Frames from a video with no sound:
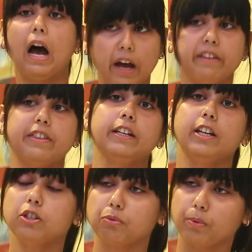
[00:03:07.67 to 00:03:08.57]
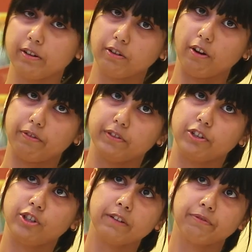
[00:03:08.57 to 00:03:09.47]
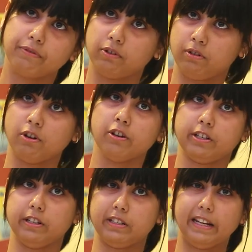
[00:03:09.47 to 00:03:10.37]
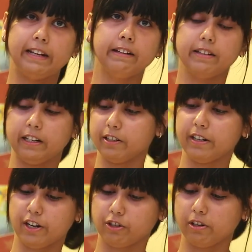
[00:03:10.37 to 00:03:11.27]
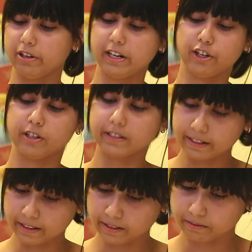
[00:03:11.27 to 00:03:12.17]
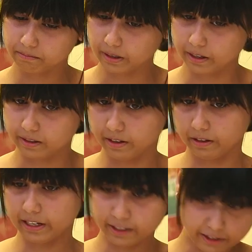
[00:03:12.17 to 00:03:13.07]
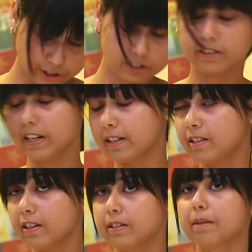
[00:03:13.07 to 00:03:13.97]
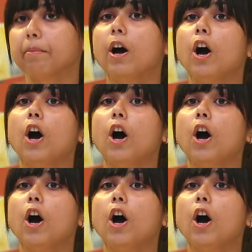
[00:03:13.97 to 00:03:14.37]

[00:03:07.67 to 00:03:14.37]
I think, is one of the chief causes in international relations, in the international state system,